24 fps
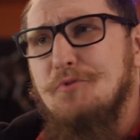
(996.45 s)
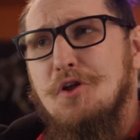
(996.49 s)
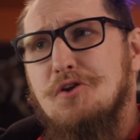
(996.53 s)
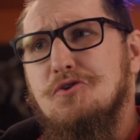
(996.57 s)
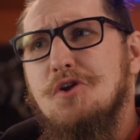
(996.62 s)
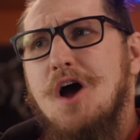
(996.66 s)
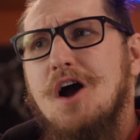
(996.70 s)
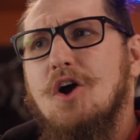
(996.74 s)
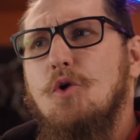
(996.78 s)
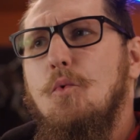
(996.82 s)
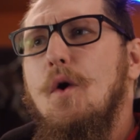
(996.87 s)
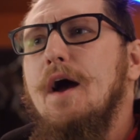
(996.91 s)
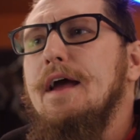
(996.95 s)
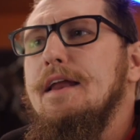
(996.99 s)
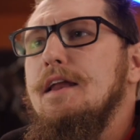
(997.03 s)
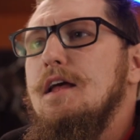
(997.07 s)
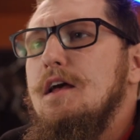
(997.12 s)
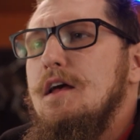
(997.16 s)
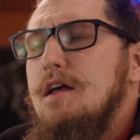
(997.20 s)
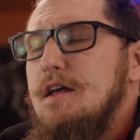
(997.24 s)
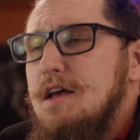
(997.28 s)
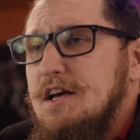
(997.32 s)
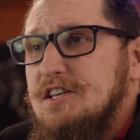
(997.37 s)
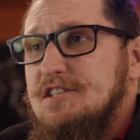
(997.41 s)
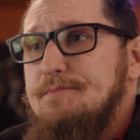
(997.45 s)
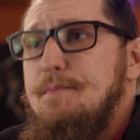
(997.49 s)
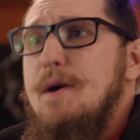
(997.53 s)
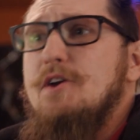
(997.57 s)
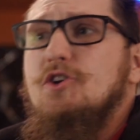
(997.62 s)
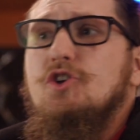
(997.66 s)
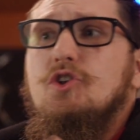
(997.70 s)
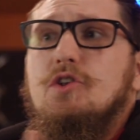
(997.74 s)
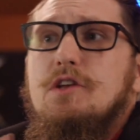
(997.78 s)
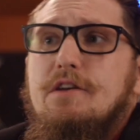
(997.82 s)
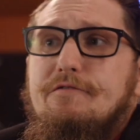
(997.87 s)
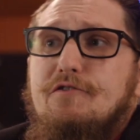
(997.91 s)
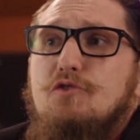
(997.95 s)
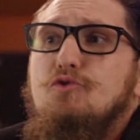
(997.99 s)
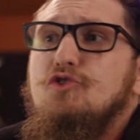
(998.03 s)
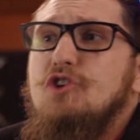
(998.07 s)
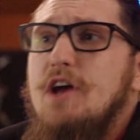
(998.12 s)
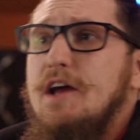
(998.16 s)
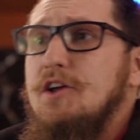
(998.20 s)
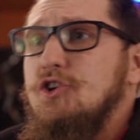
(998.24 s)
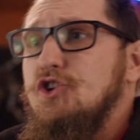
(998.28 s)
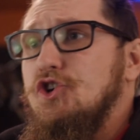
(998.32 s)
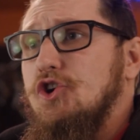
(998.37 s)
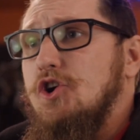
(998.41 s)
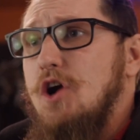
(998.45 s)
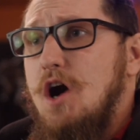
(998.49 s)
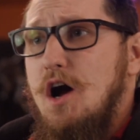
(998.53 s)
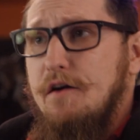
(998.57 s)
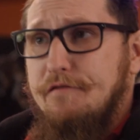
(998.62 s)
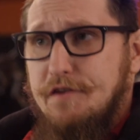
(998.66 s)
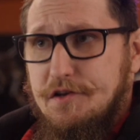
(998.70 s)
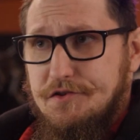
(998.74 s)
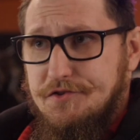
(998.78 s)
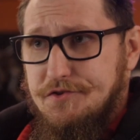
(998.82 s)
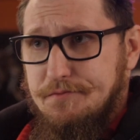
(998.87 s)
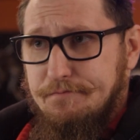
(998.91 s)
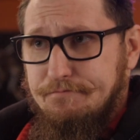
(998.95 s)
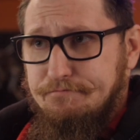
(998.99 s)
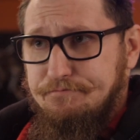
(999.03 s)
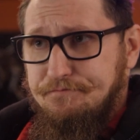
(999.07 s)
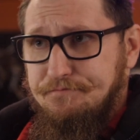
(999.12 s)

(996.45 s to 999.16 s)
Not quite, especially if you change your coffees.